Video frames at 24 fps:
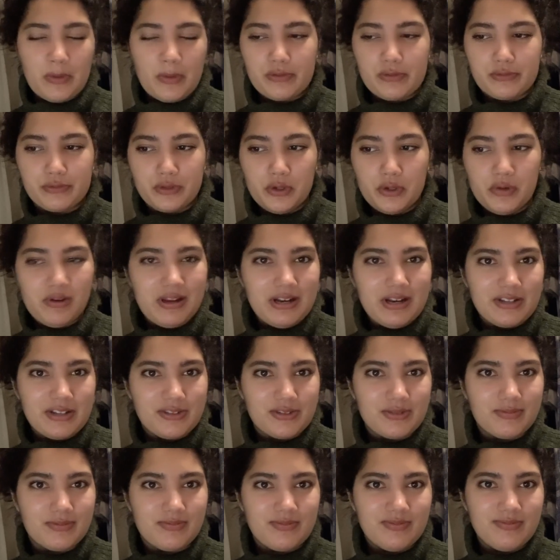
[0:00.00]
fruit and
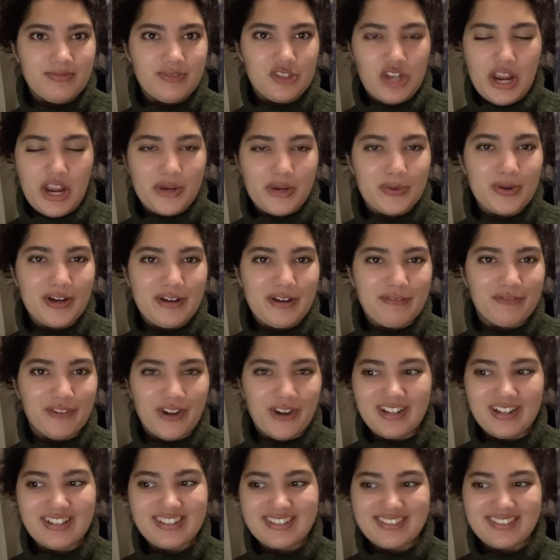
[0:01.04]
it's January
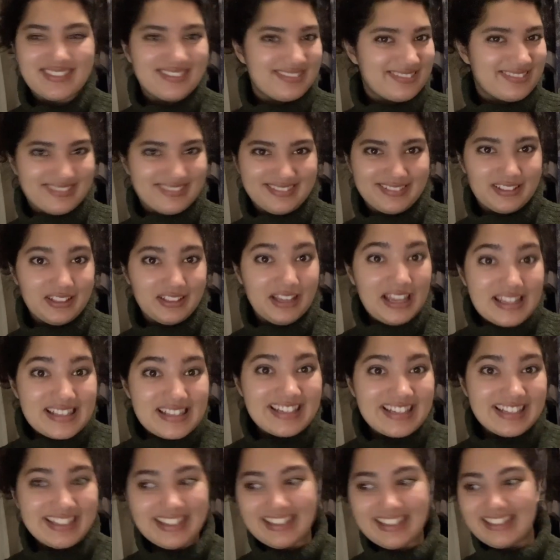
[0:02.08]
1st, let's
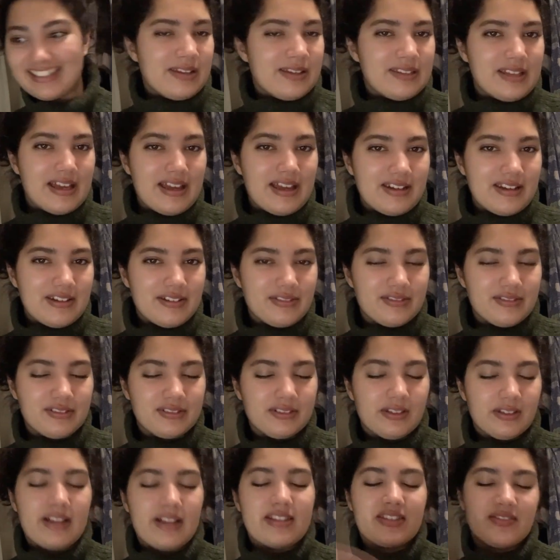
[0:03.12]
eat it. And then
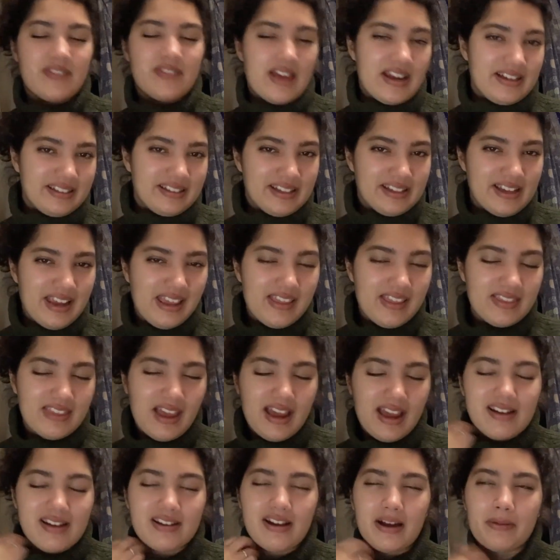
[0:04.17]
lots of etiquette
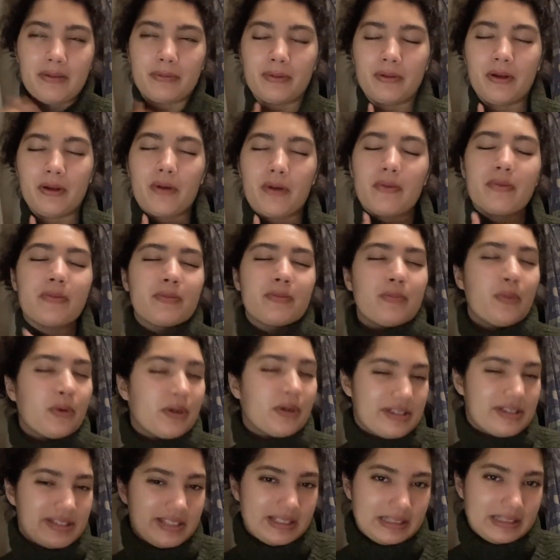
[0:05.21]
that I will go more
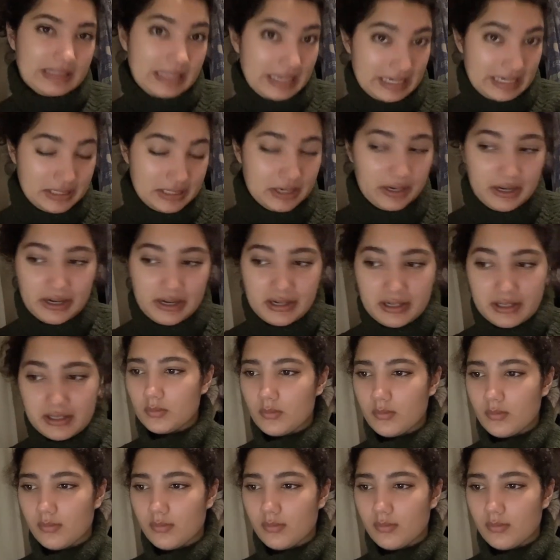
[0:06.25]
into later.